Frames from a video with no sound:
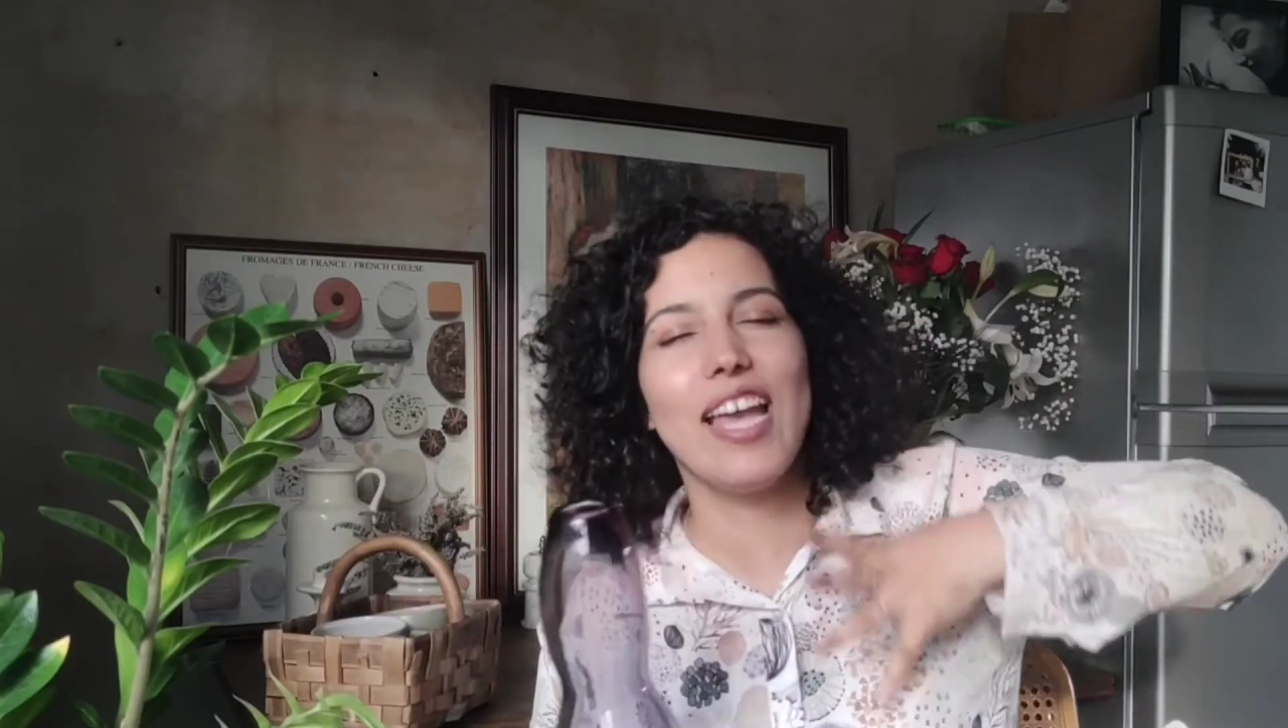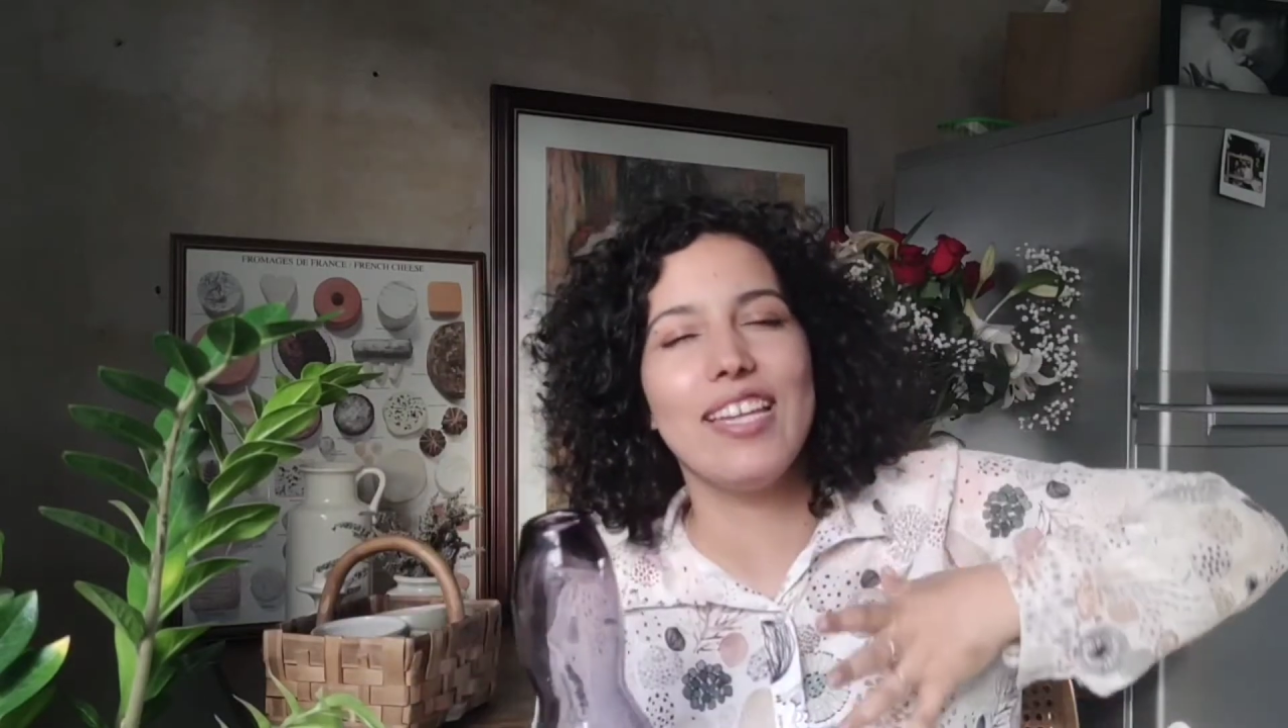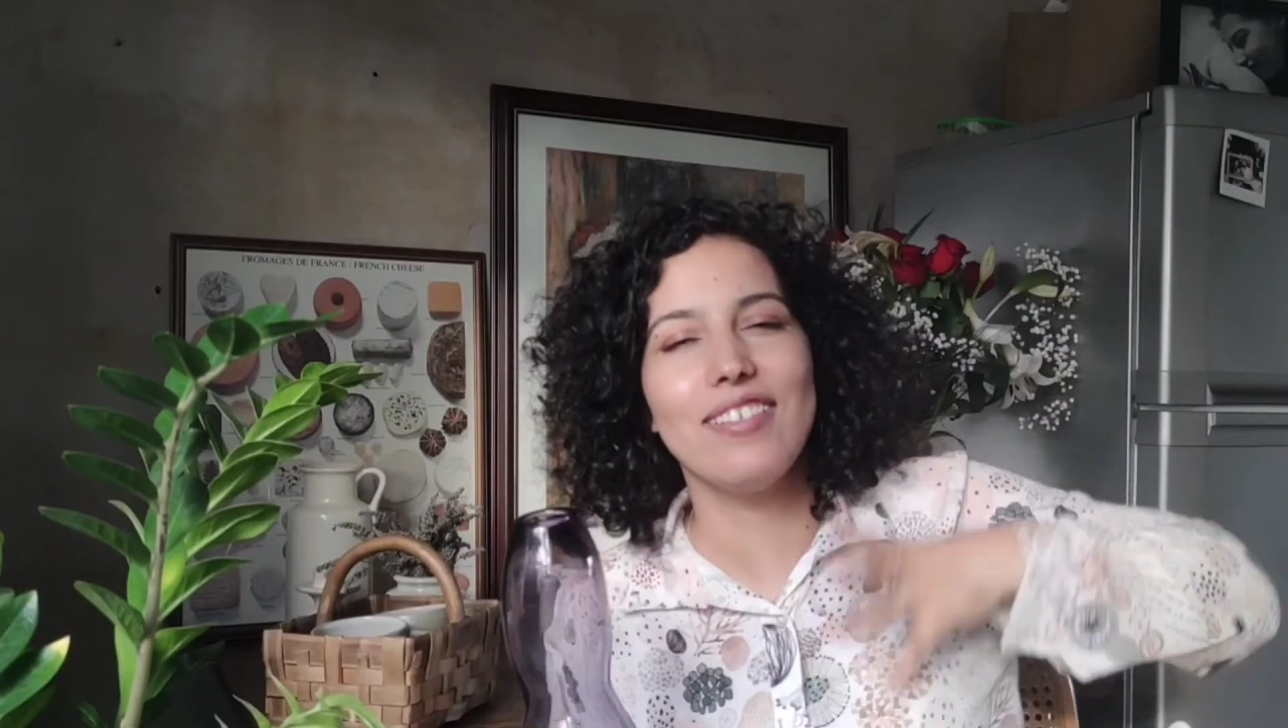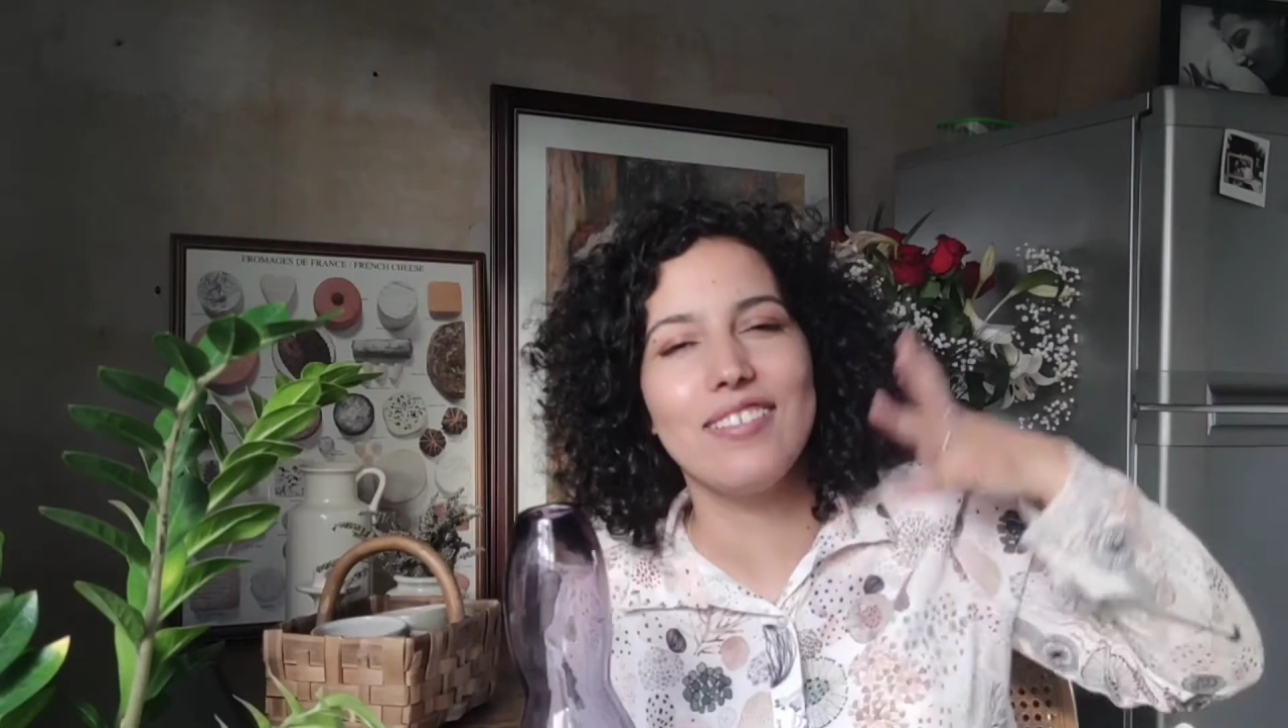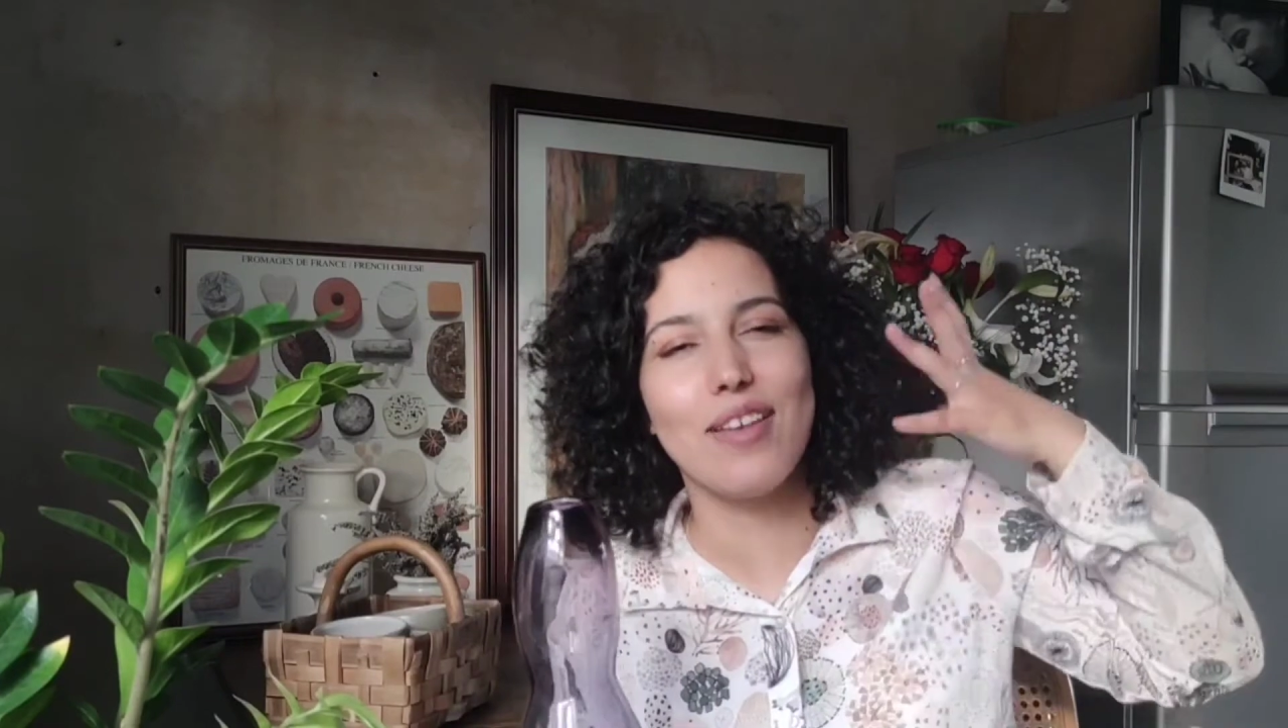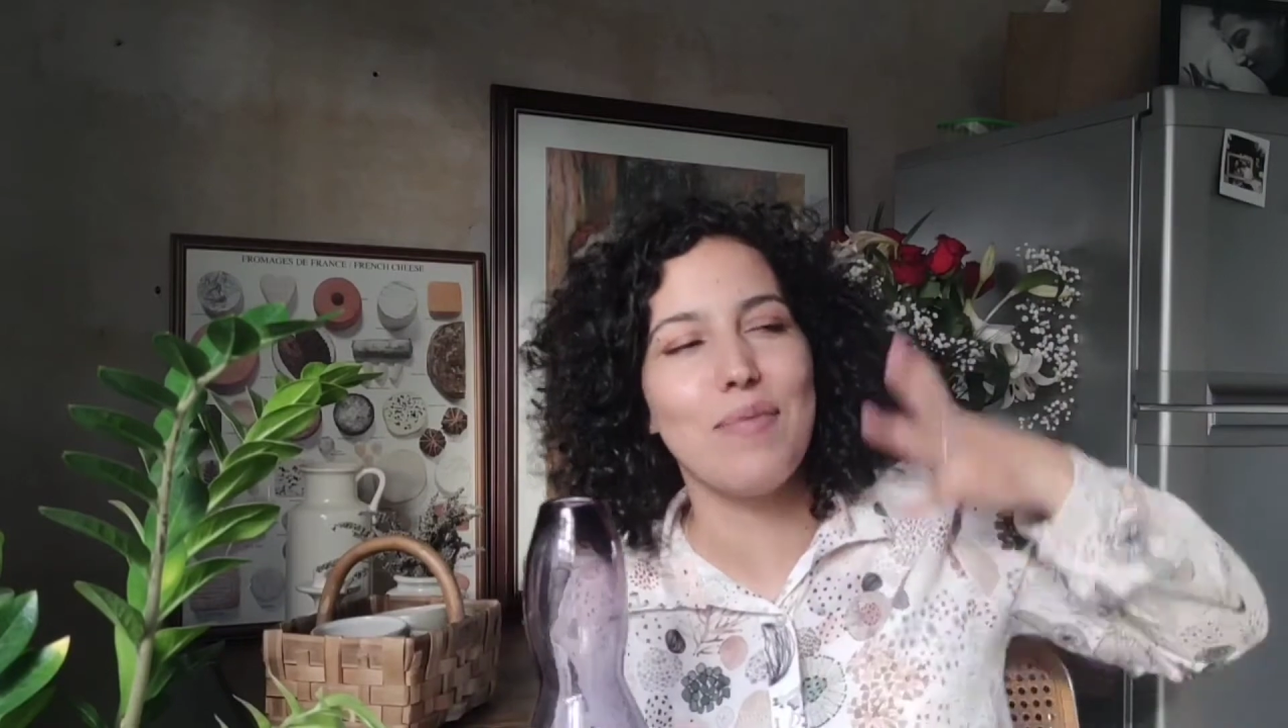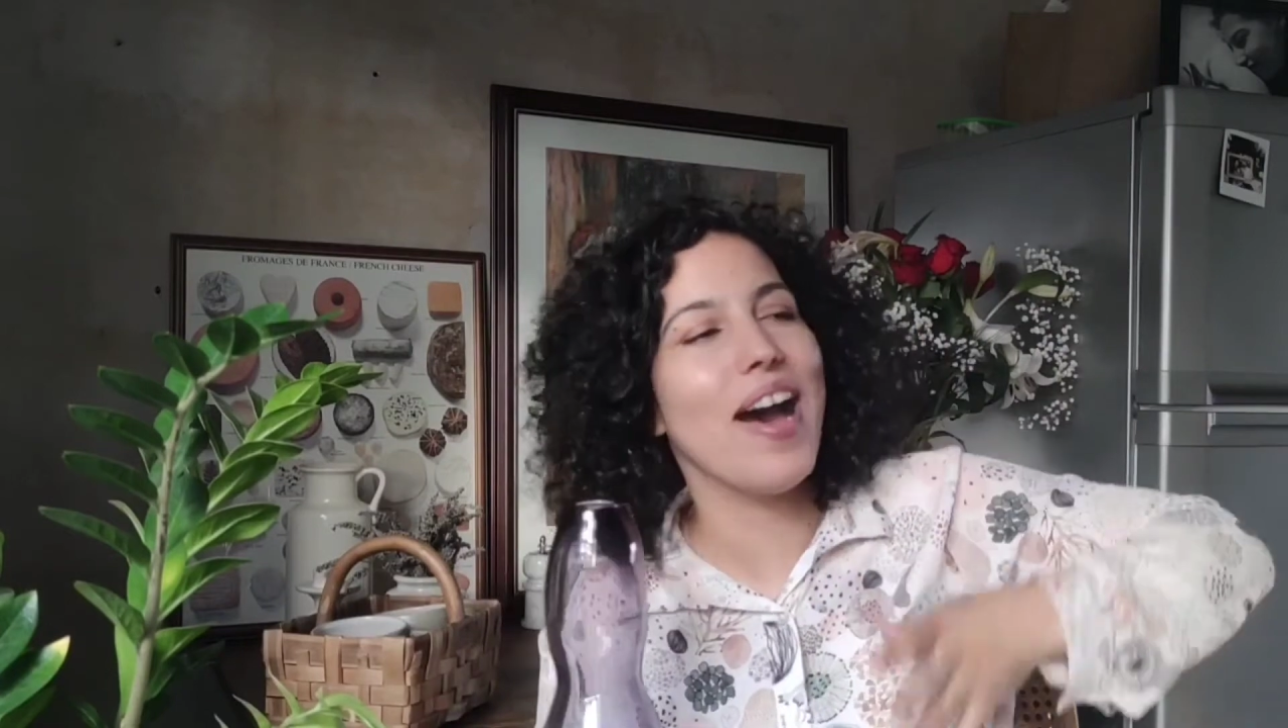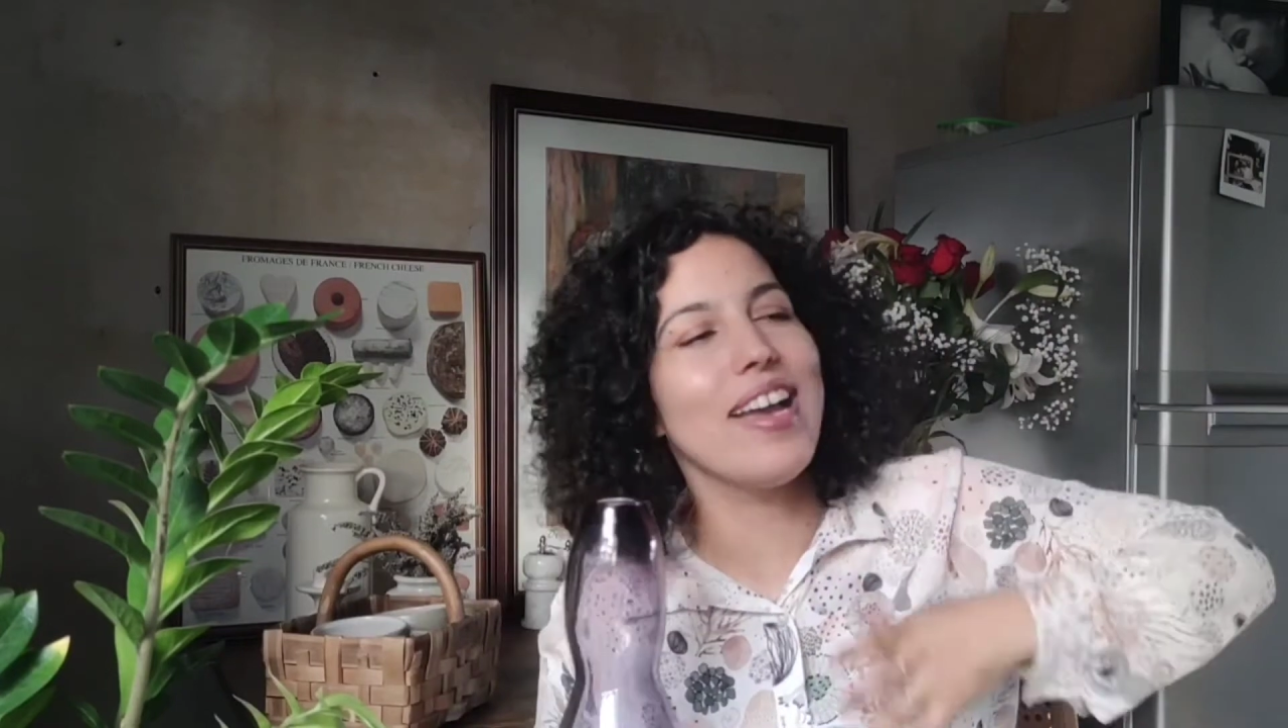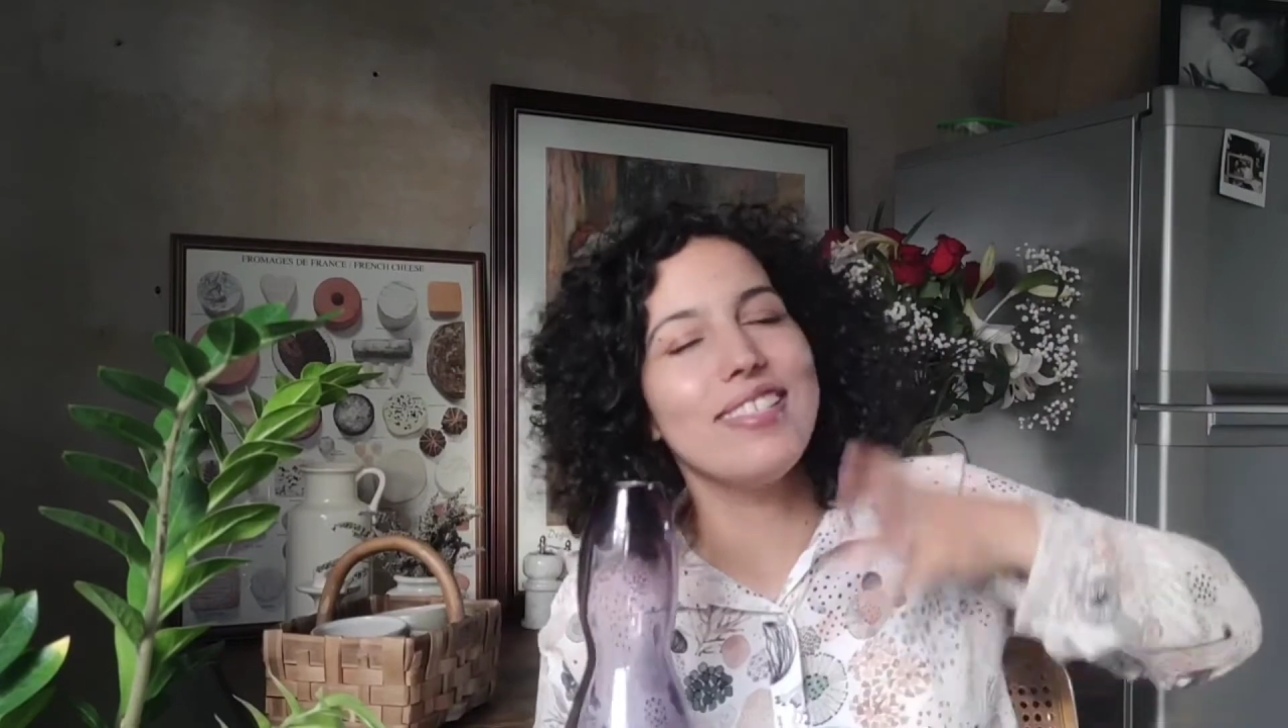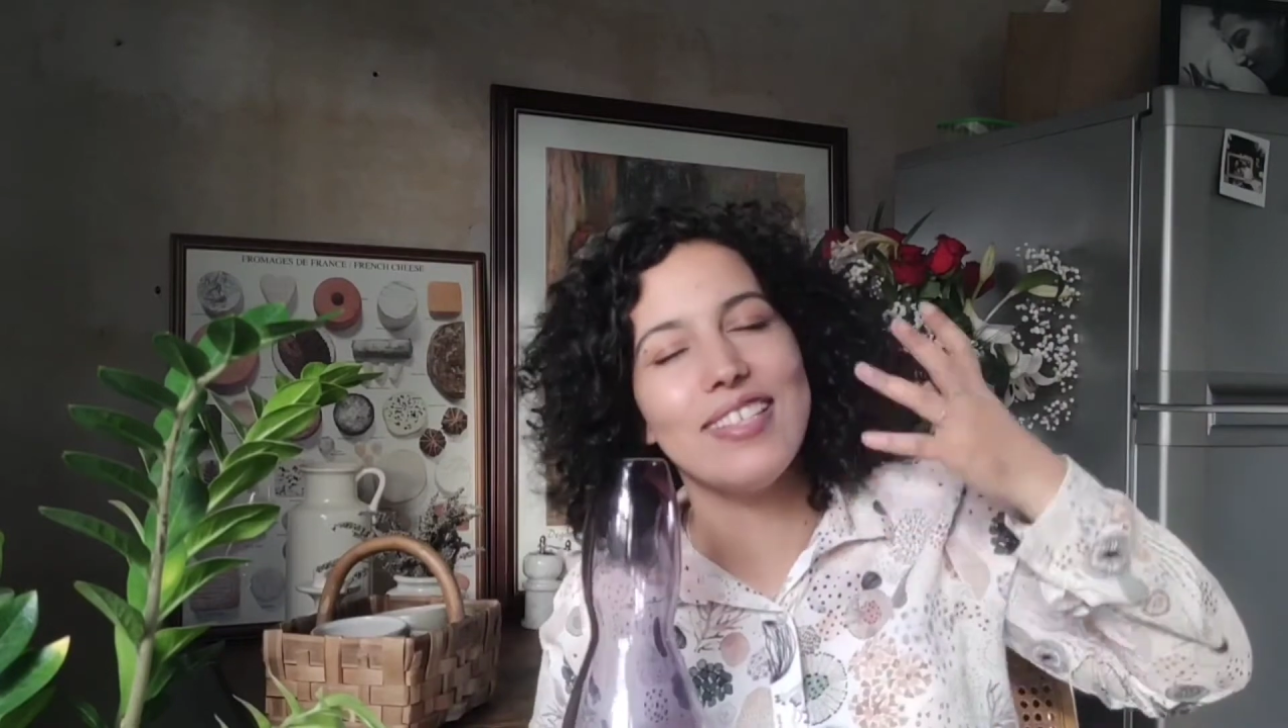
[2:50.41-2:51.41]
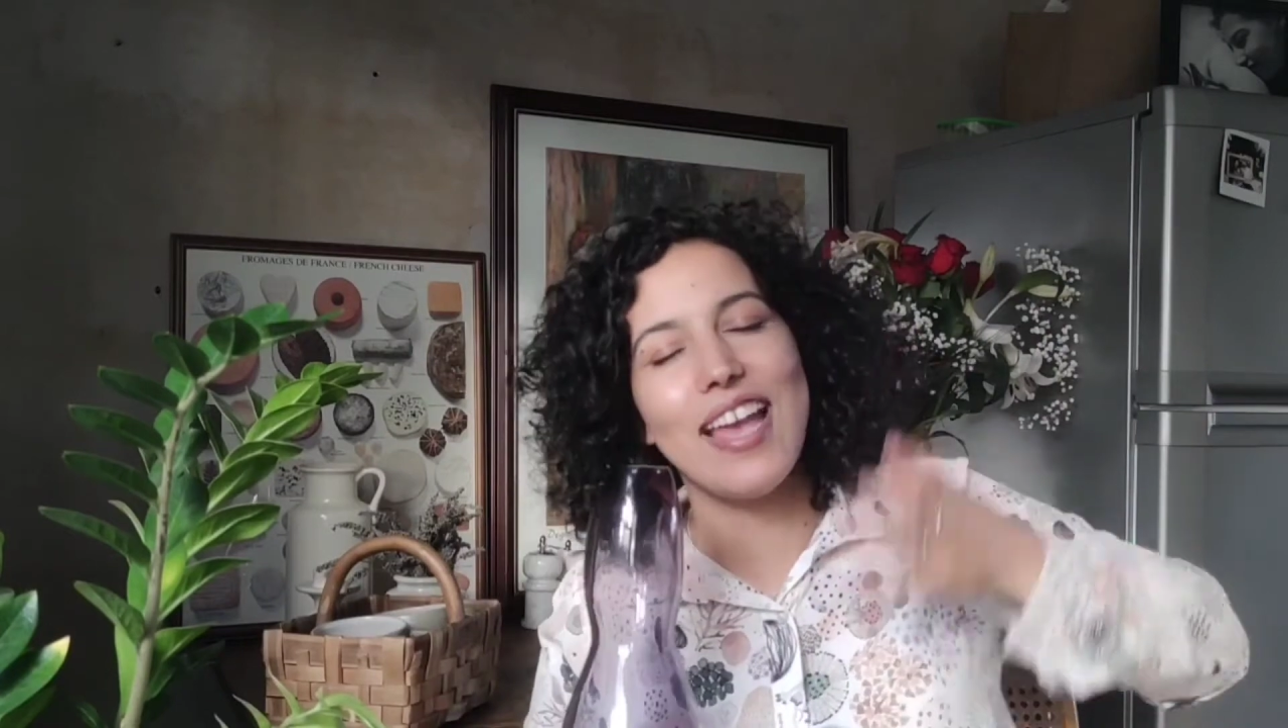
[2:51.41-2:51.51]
adding some height and